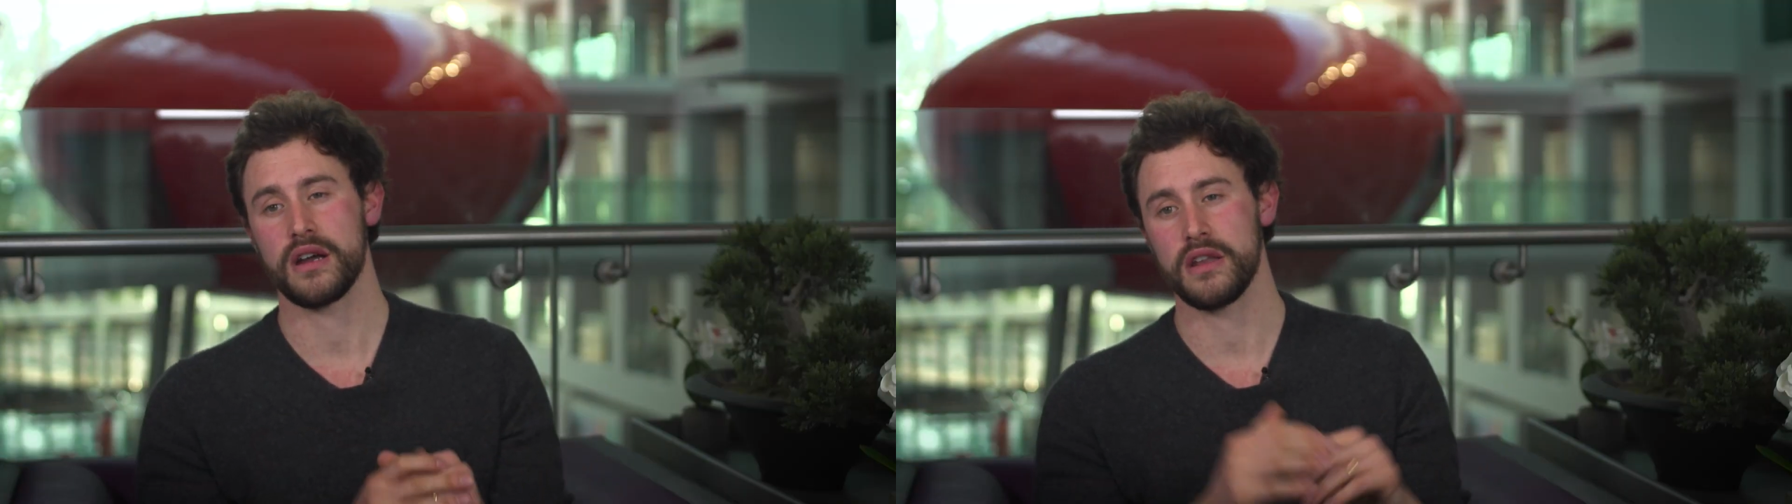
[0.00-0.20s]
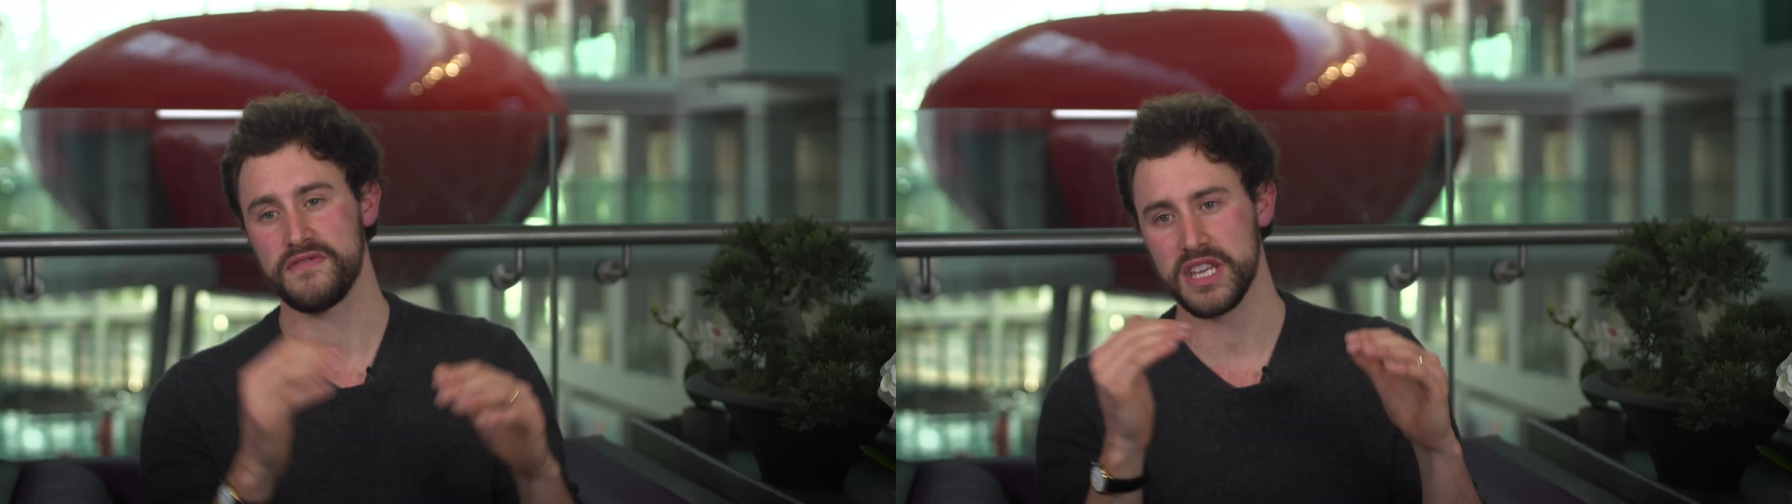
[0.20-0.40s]

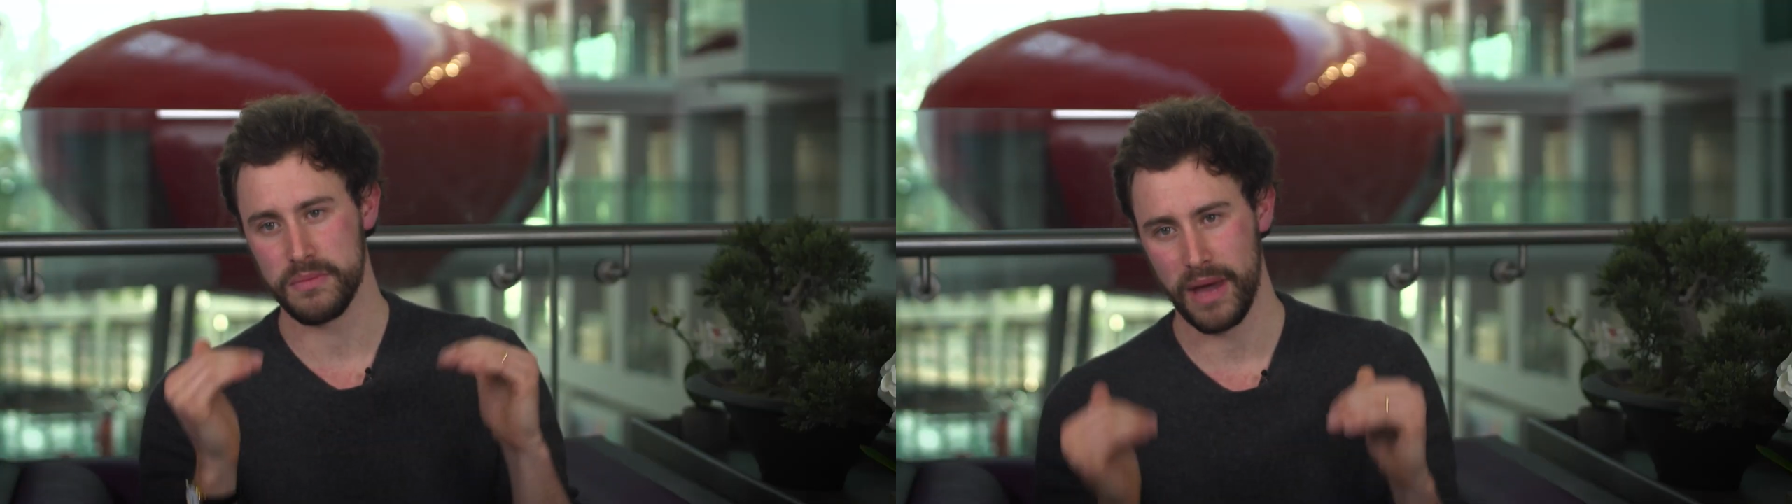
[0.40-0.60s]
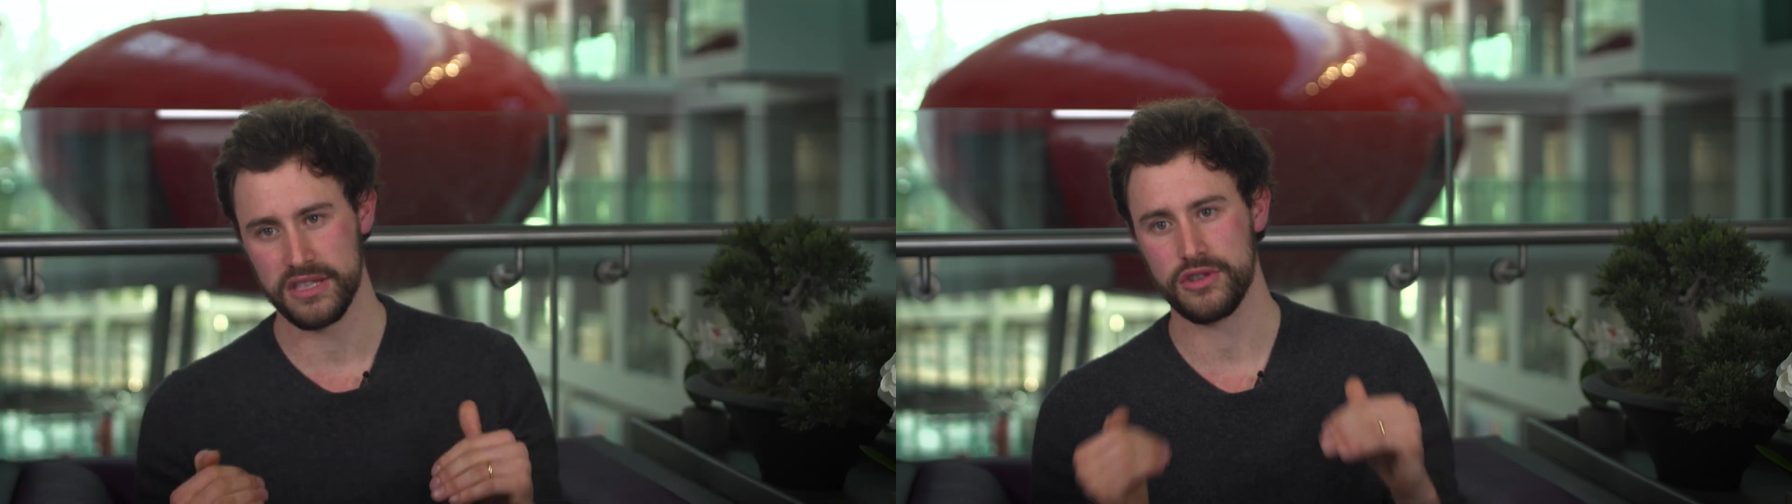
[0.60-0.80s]
kind of
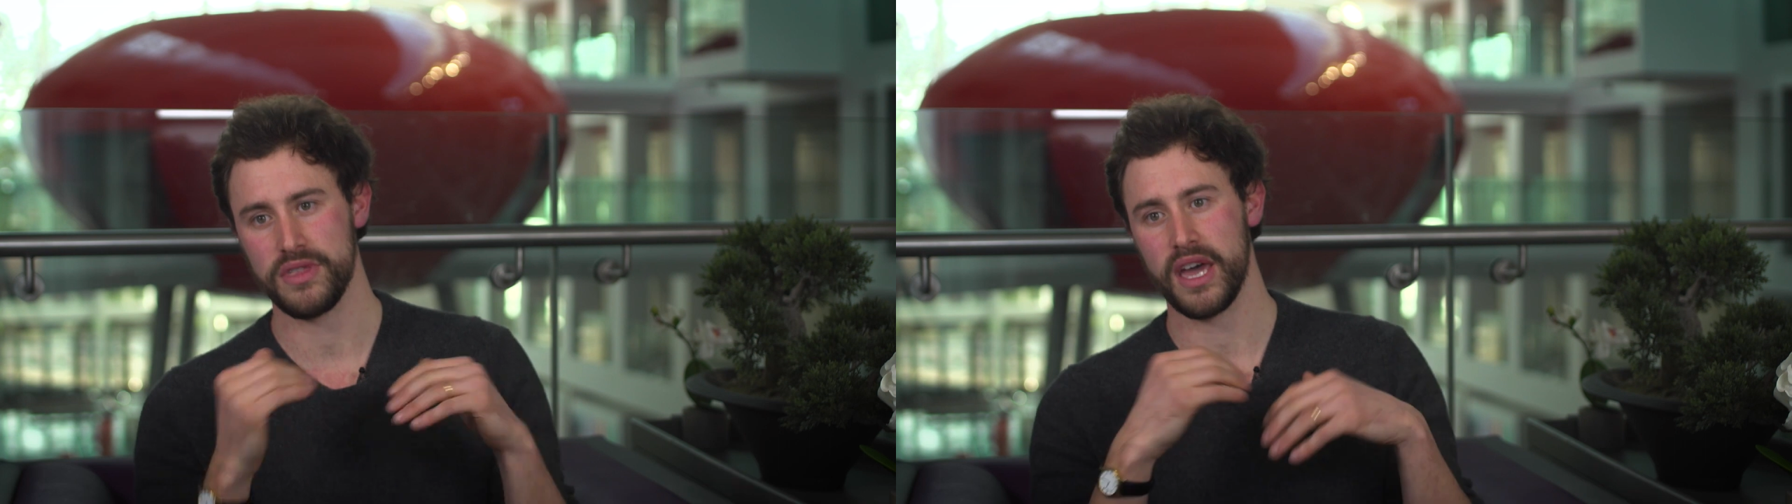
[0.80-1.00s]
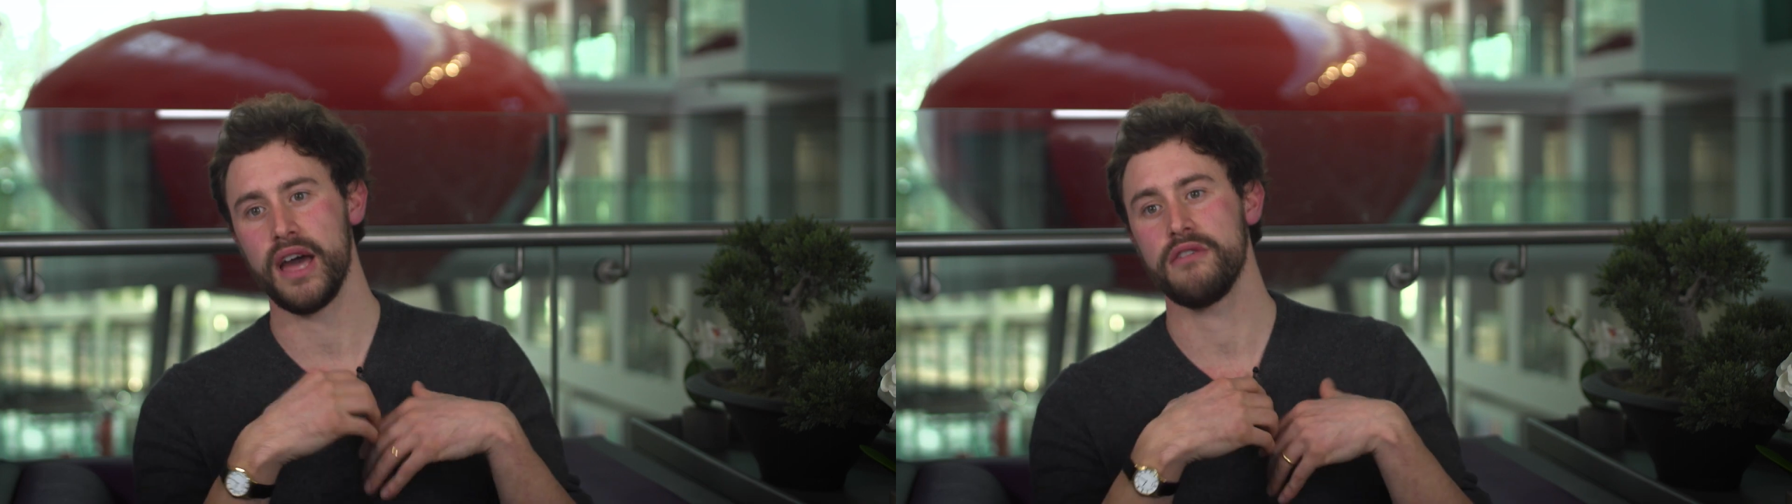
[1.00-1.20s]

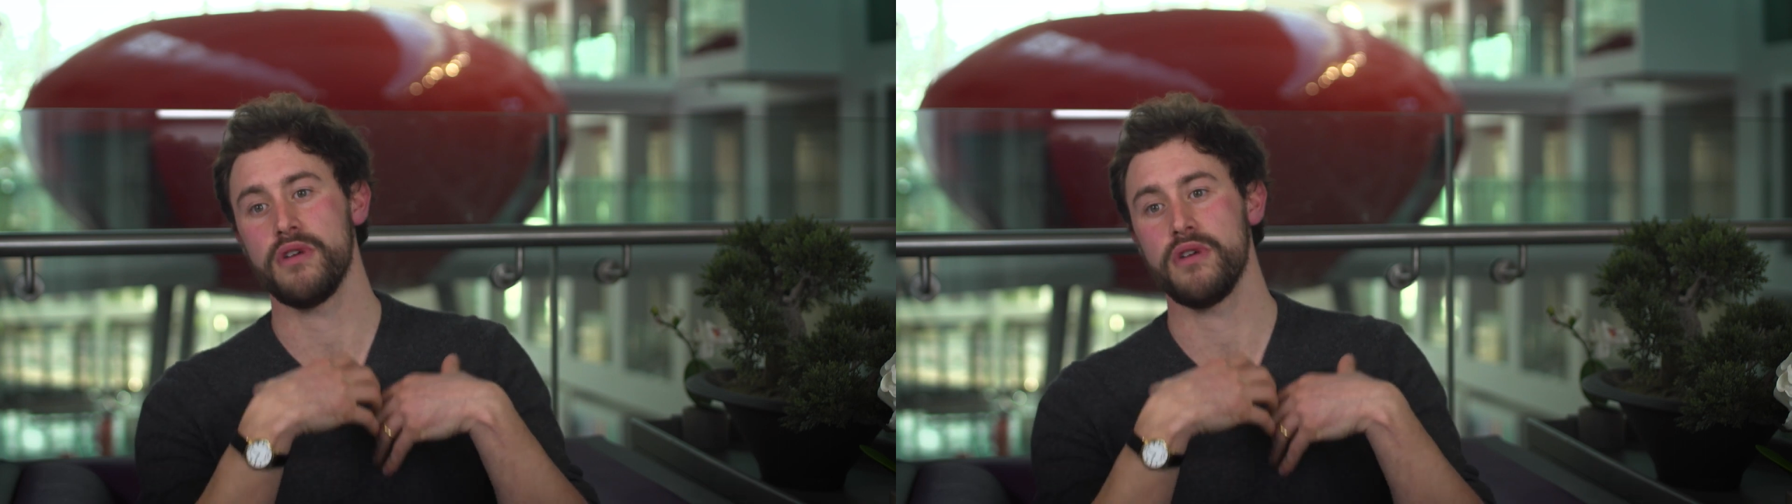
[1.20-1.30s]
dismantle that